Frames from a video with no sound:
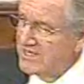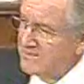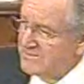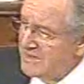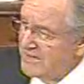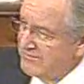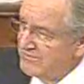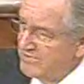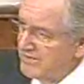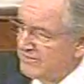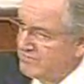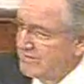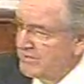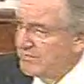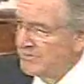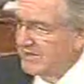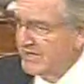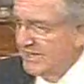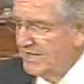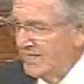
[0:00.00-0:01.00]
my friend
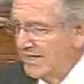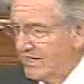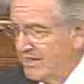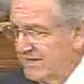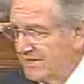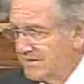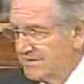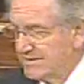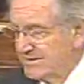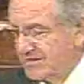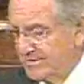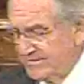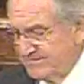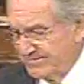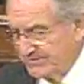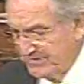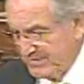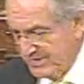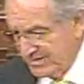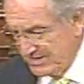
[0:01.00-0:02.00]
from Connecticut
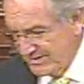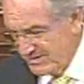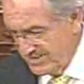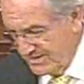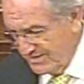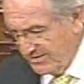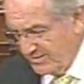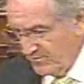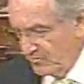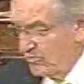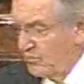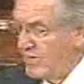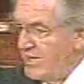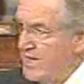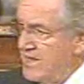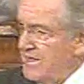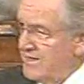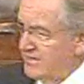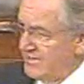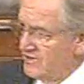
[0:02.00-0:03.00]
said that
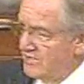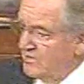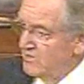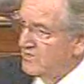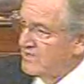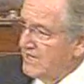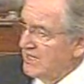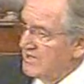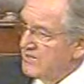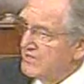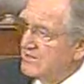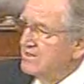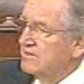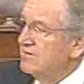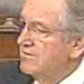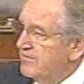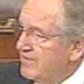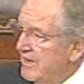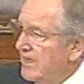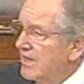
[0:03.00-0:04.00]
we in
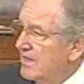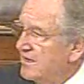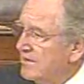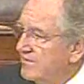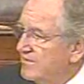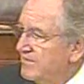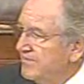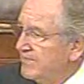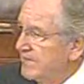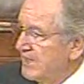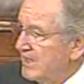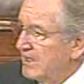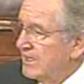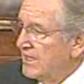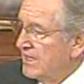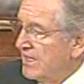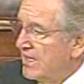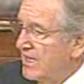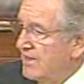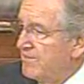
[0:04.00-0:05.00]
2005
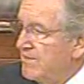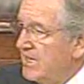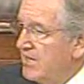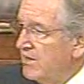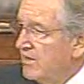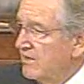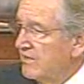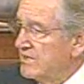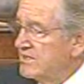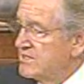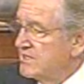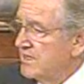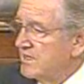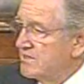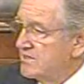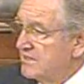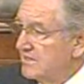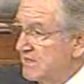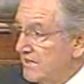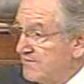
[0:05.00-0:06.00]
had made all these
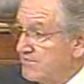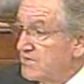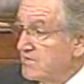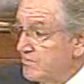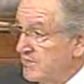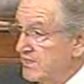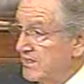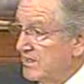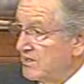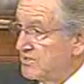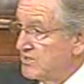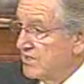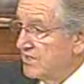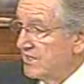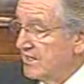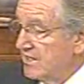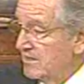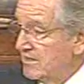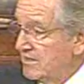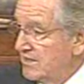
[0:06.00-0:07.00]
cuts in the Deficit Reduction
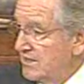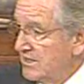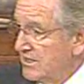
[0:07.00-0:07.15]
Act.